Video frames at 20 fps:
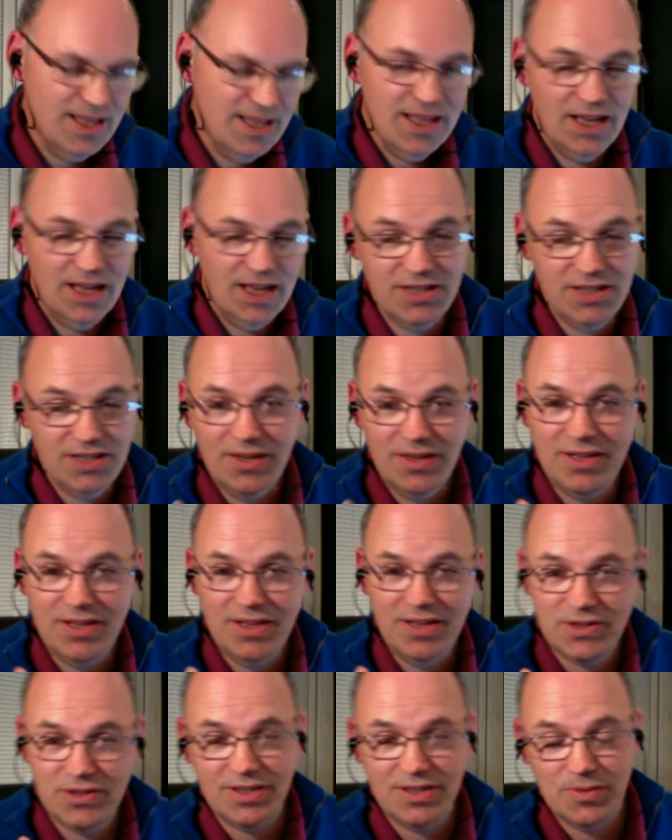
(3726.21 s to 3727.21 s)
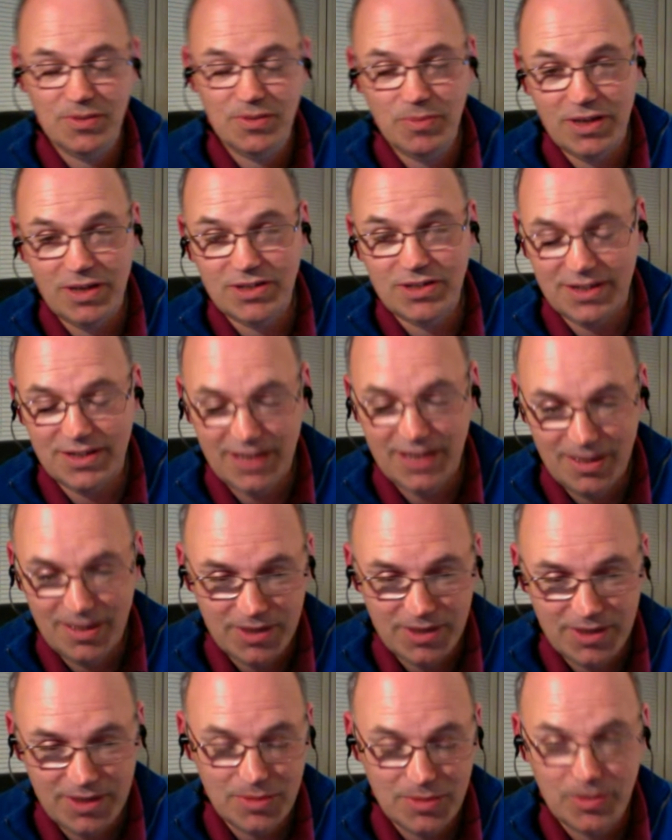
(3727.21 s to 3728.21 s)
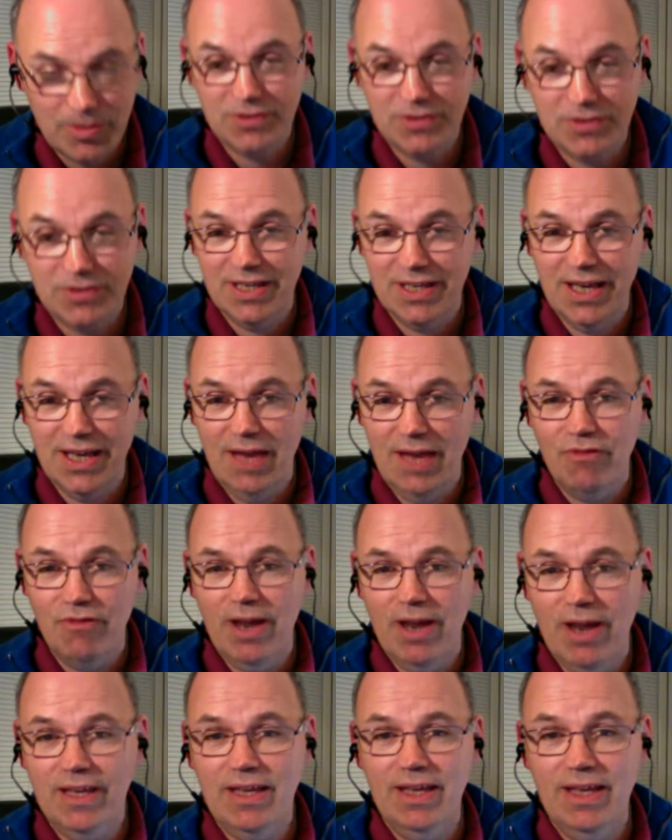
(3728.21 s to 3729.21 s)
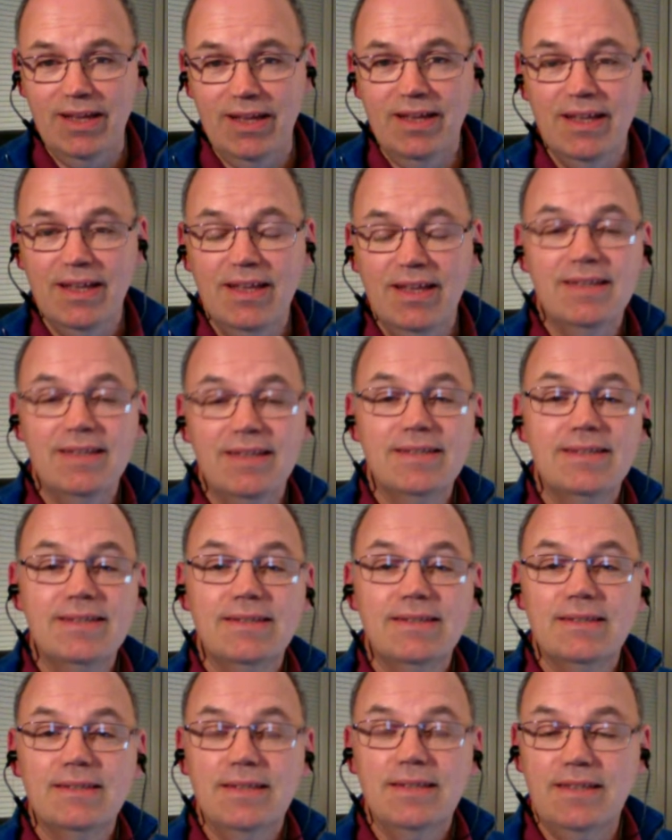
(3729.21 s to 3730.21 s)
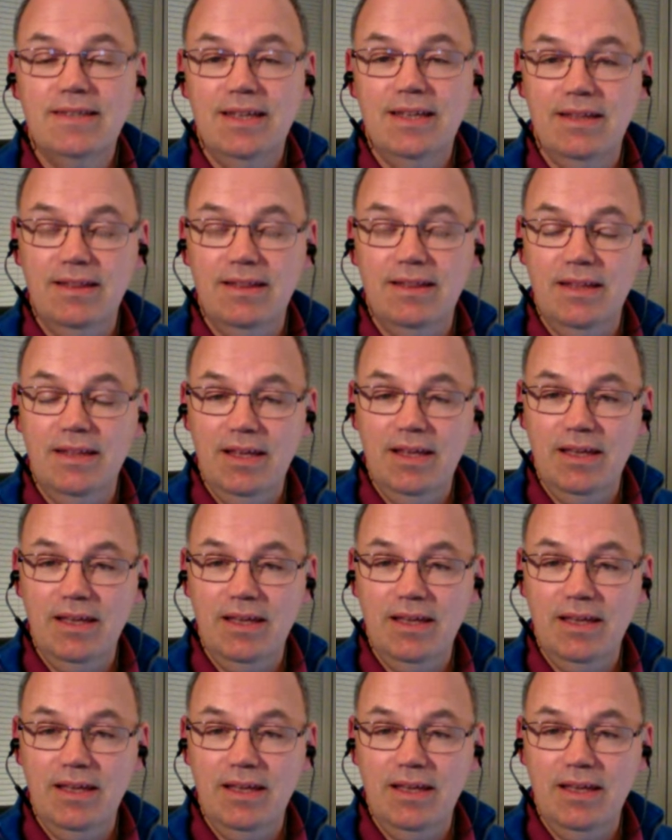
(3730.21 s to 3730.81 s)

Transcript: I tell you, interesting you mentioned him actually, because again, Rankin did the